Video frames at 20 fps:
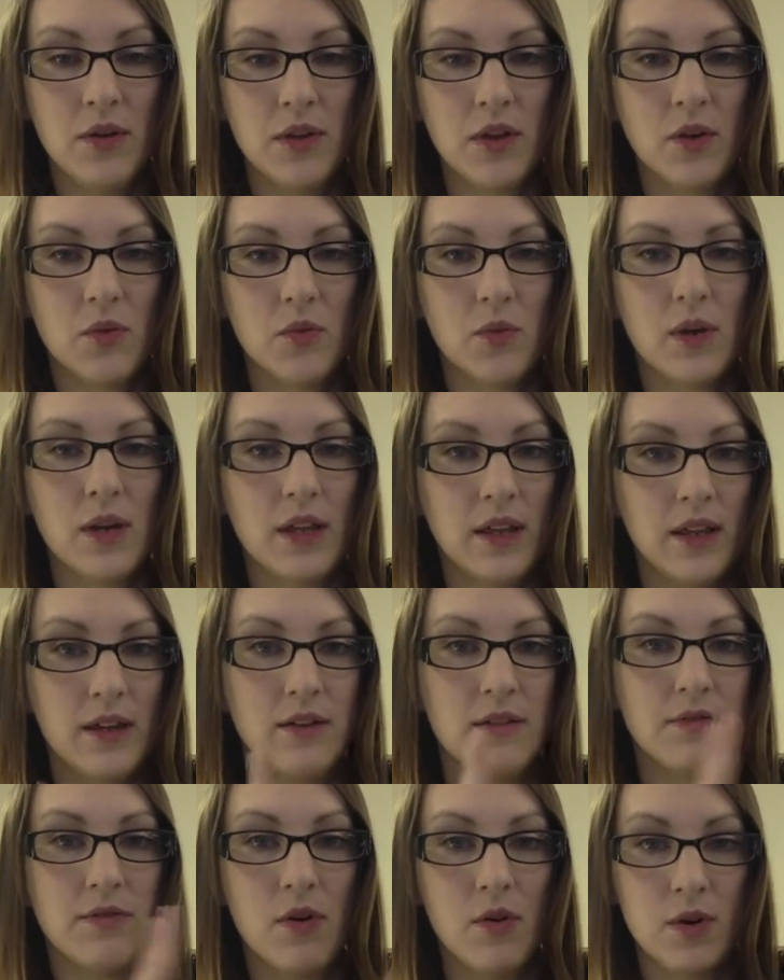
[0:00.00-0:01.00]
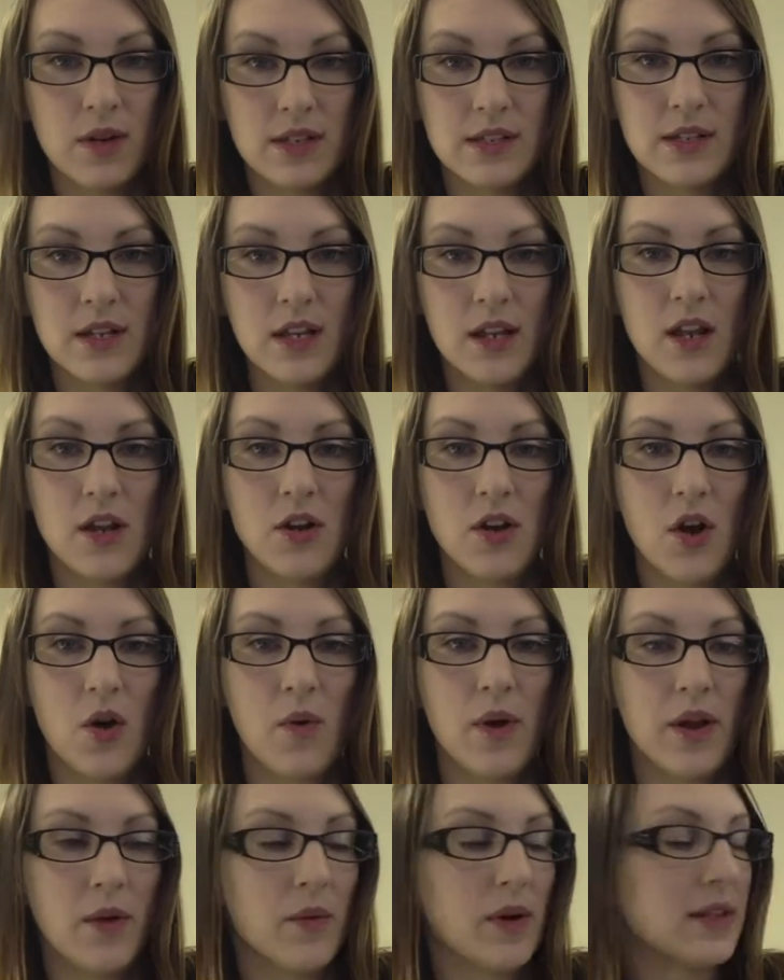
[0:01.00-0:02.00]
they're really focused in and
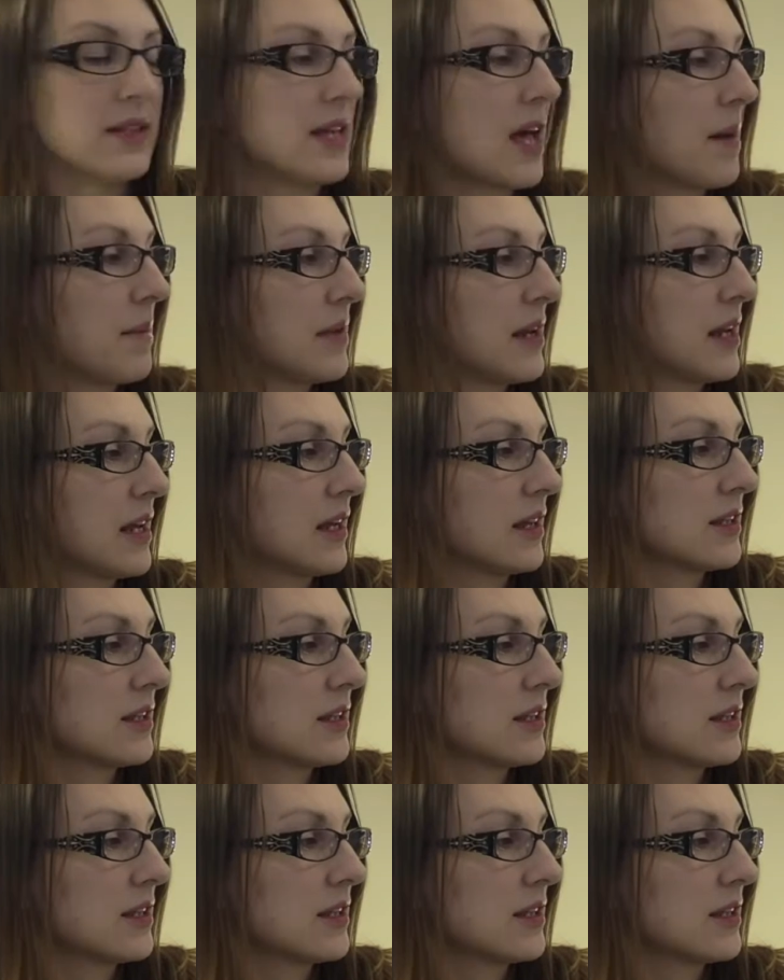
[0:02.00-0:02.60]
knowing what's happening.